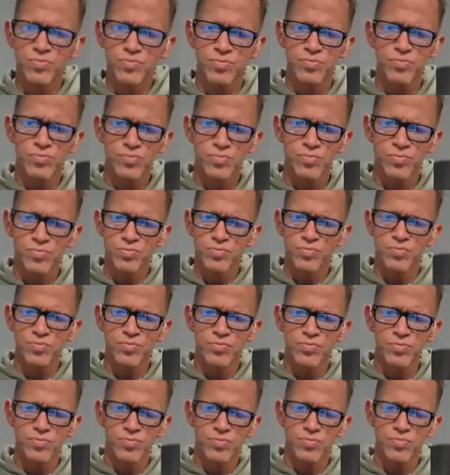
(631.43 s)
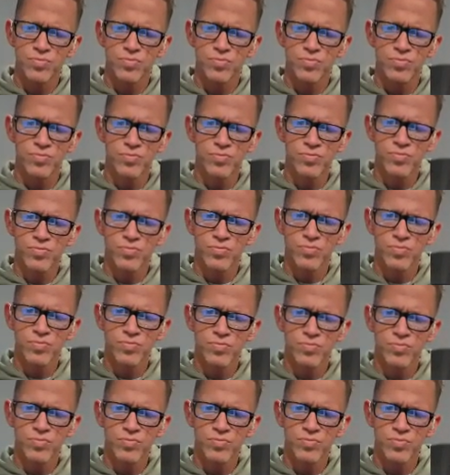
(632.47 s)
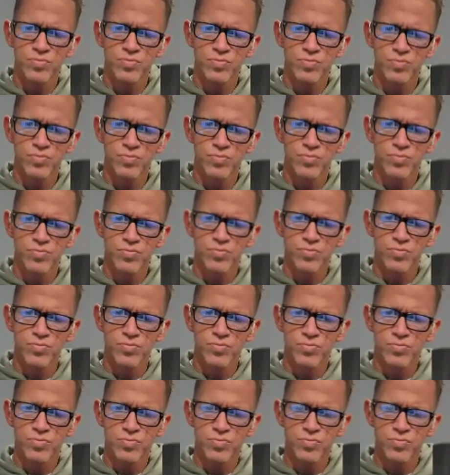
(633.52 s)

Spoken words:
No words are spoken by the person on screen.